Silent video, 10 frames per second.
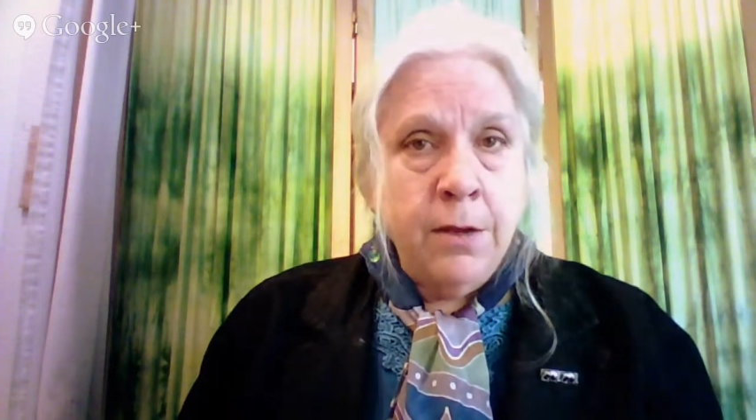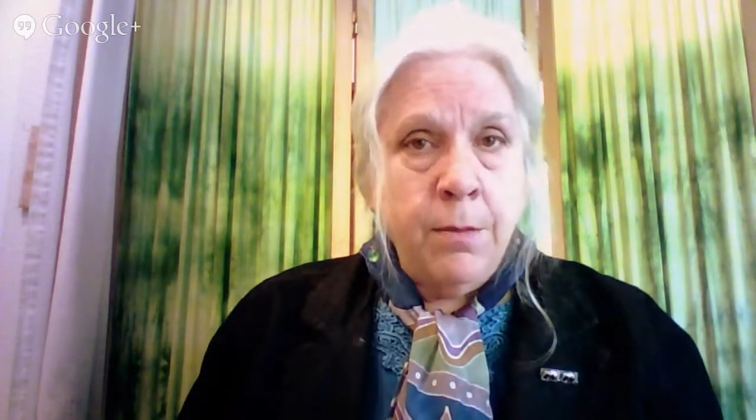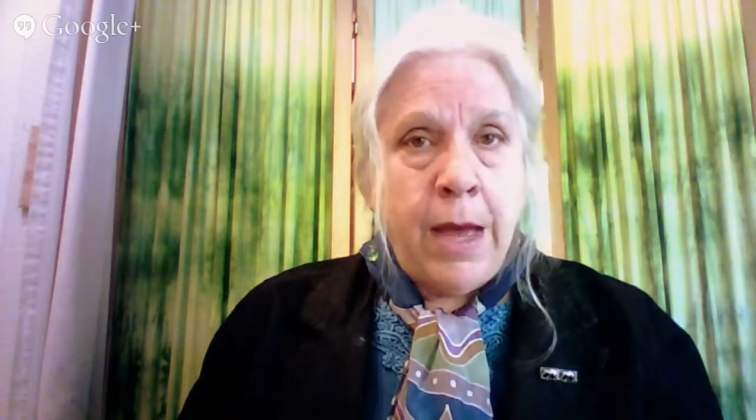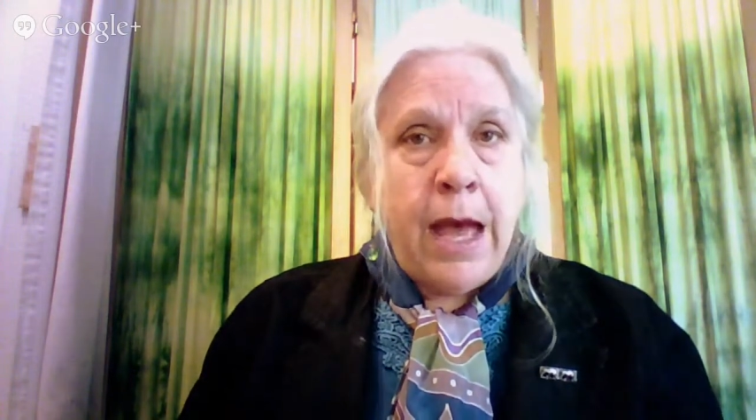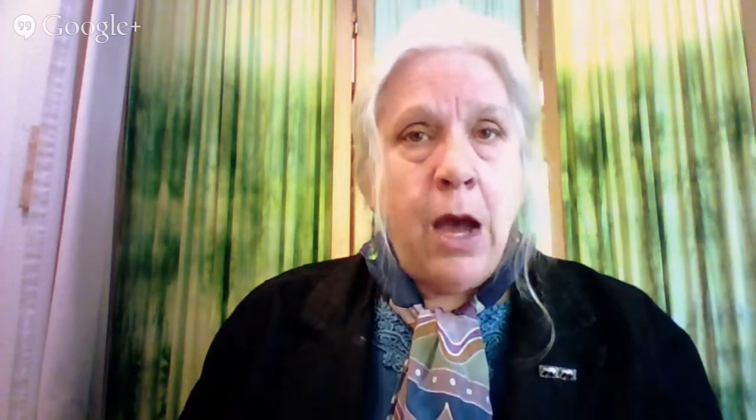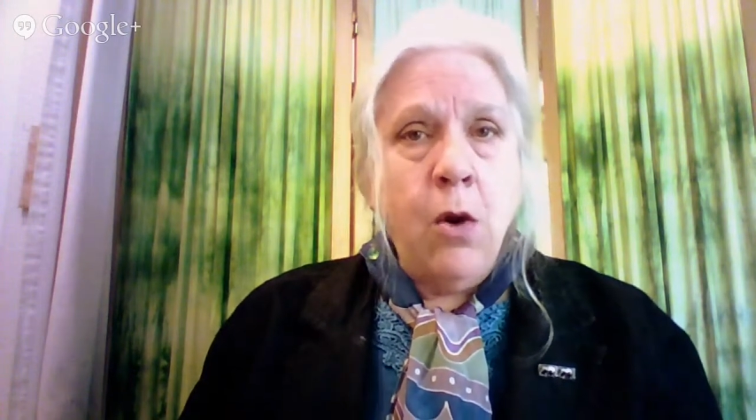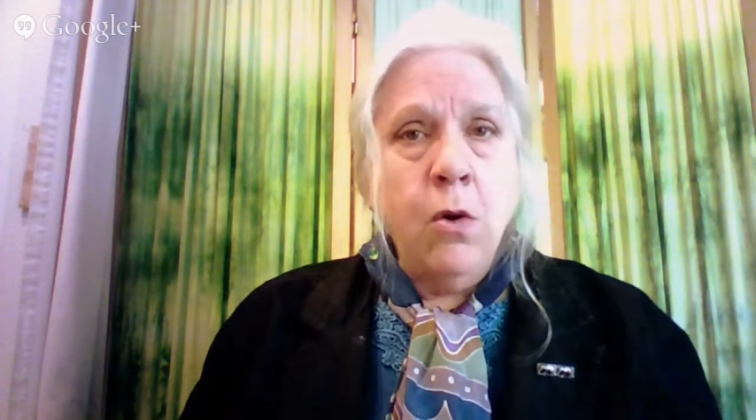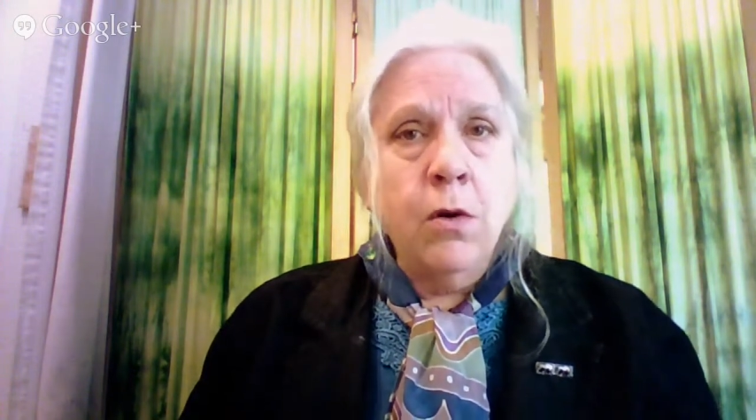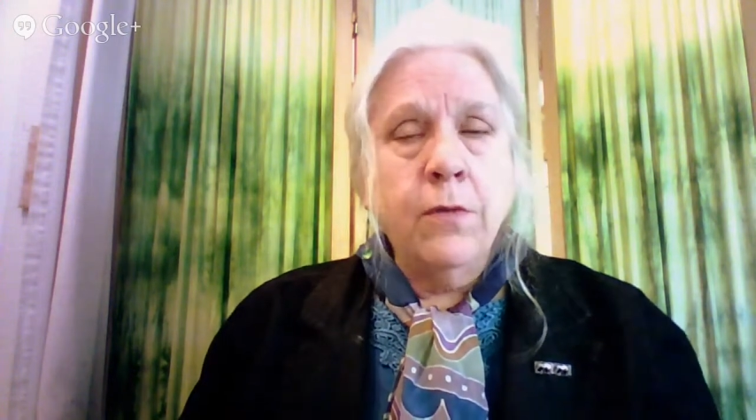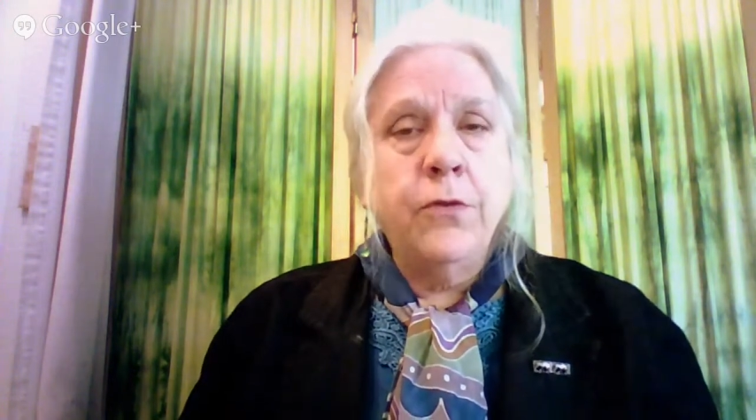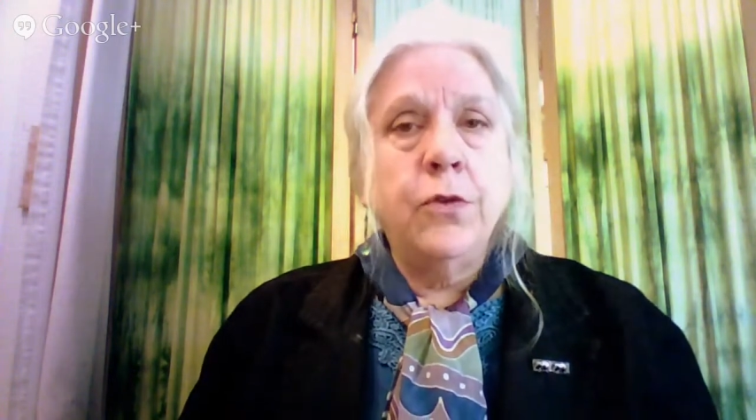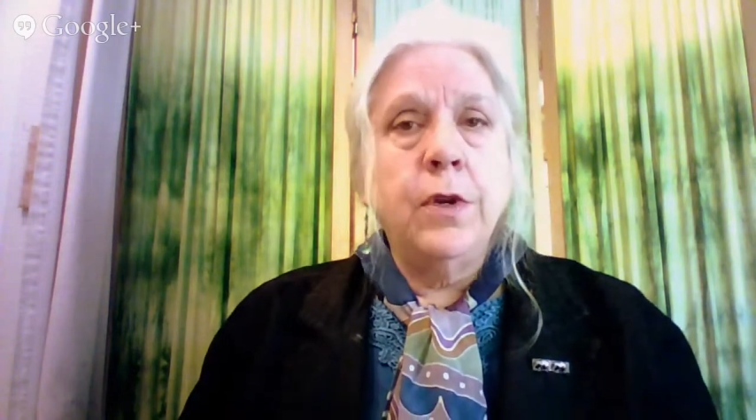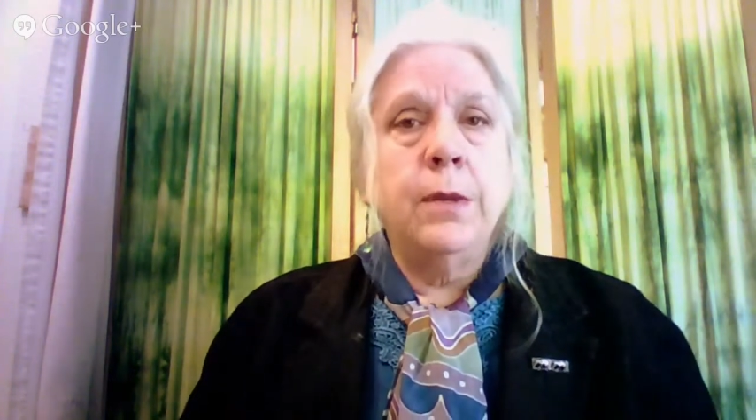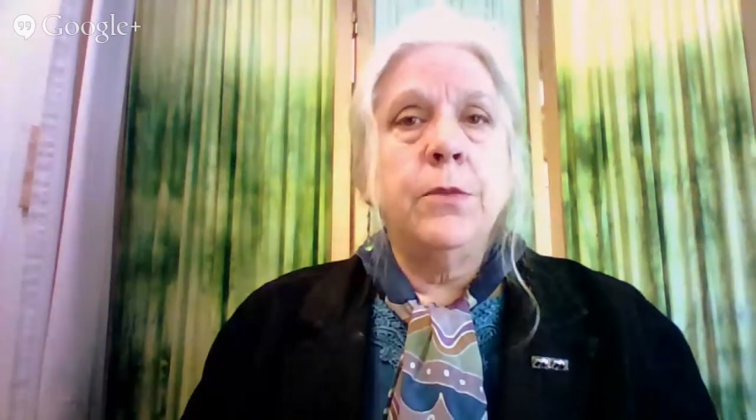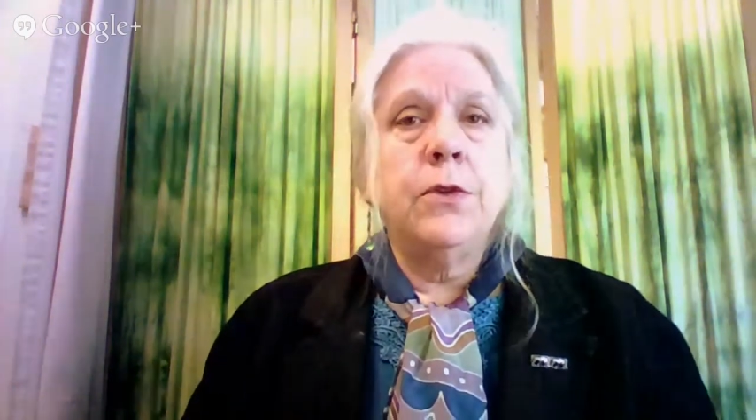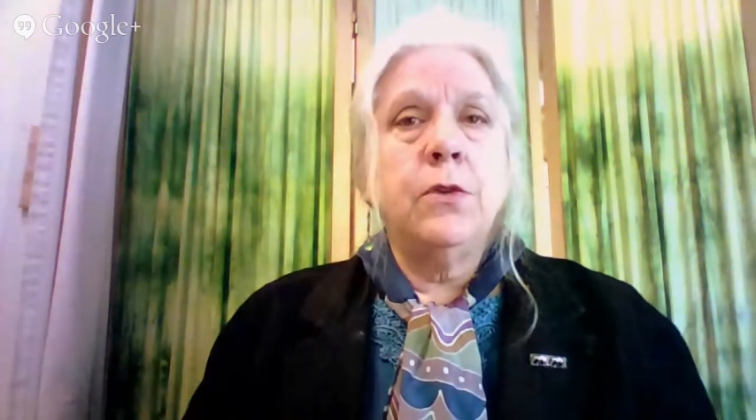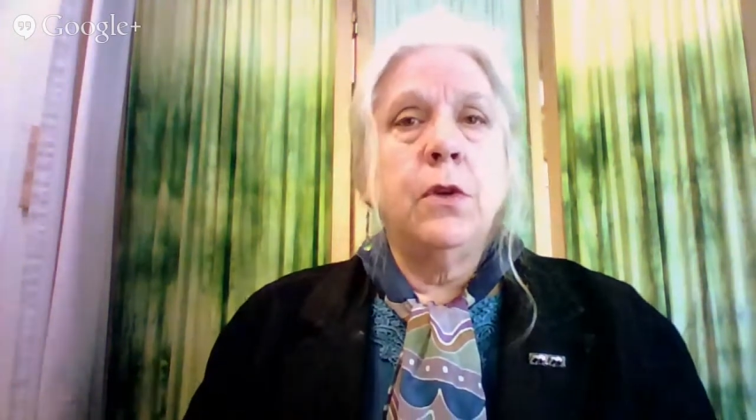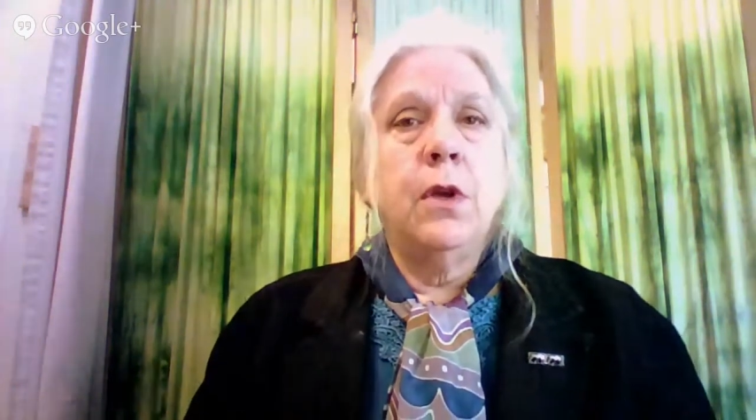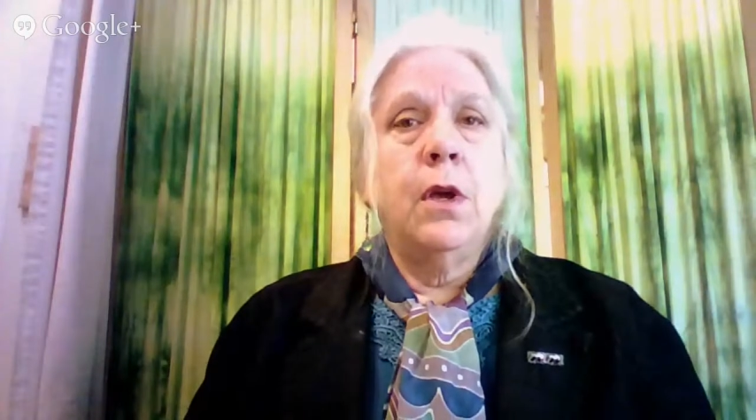the power of dreams,